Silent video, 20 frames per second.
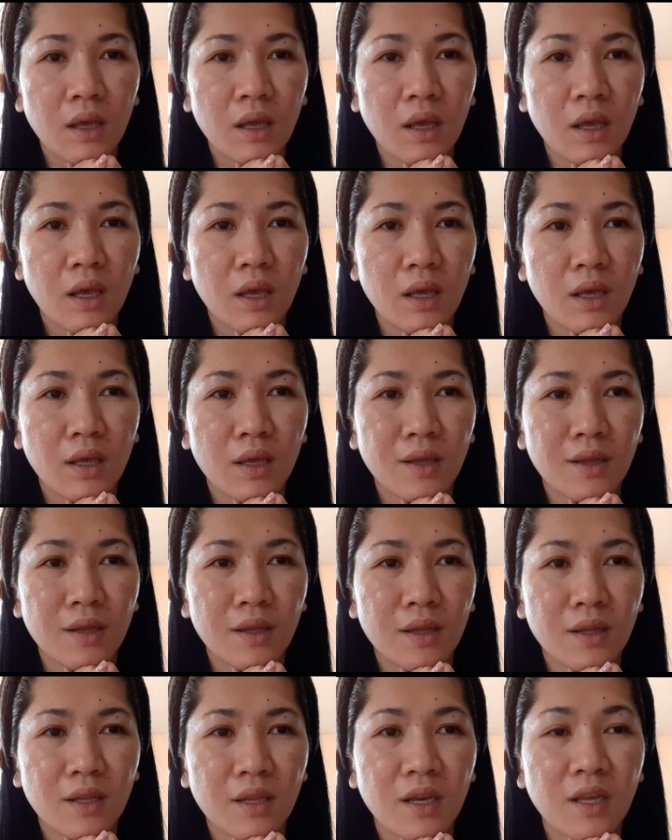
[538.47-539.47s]

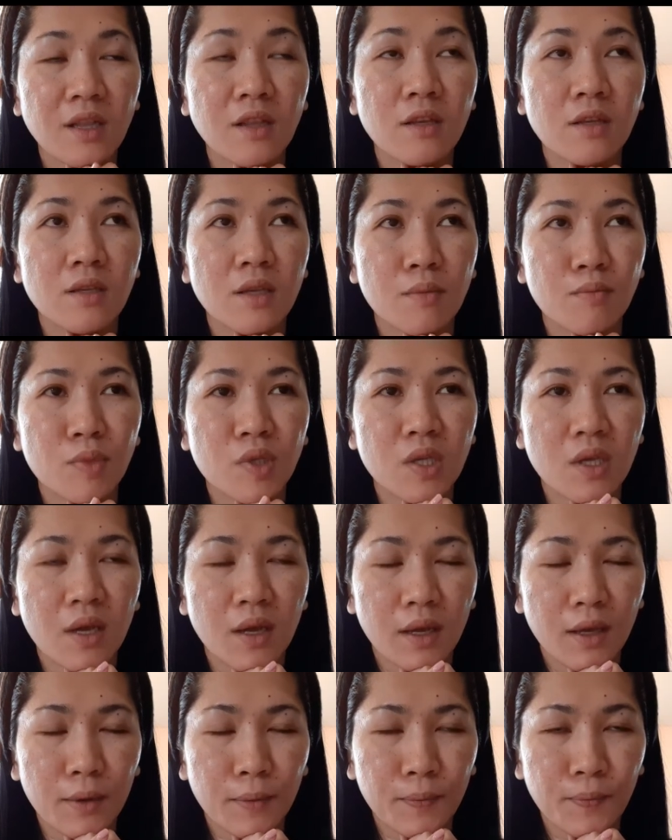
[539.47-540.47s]
and at the same
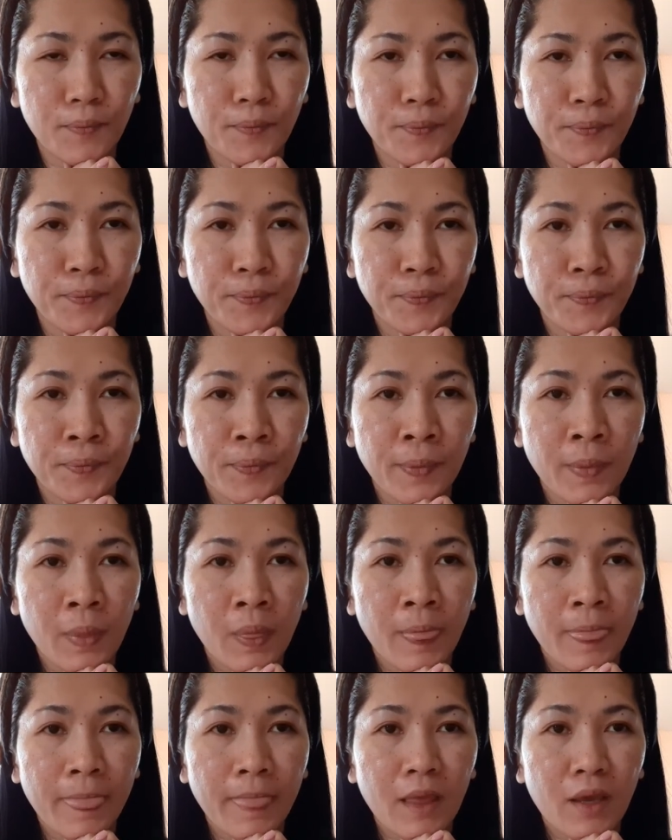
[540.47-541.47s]
time
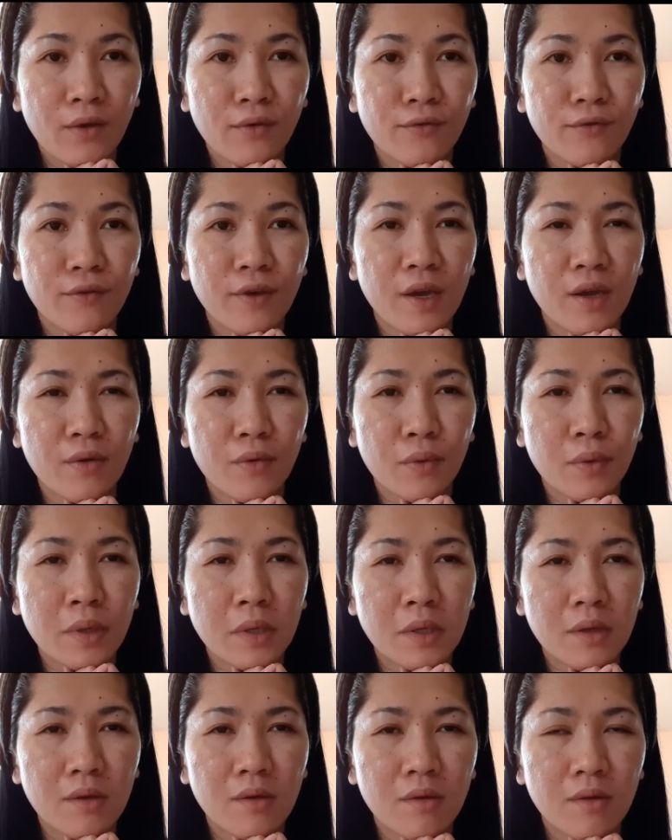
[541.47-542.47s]

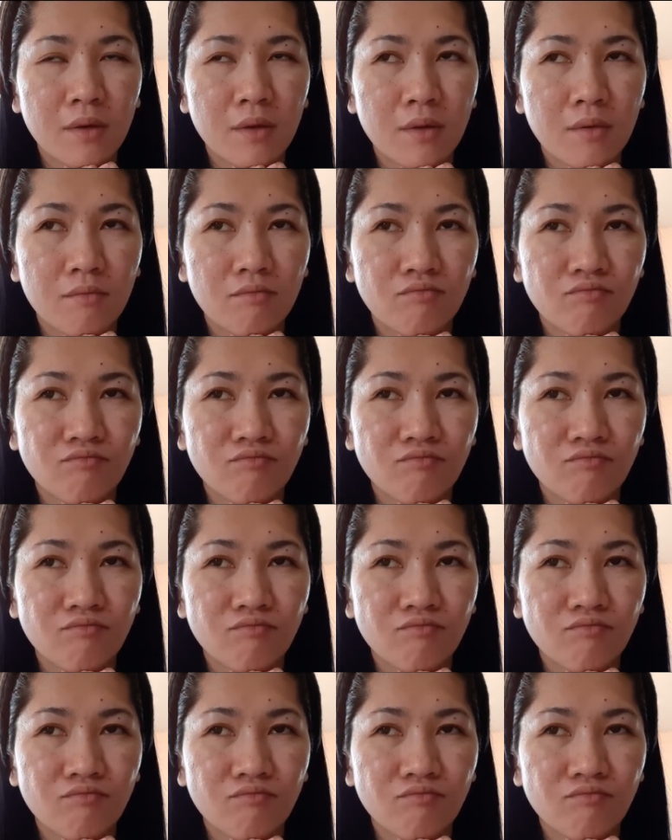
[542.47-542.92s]
very,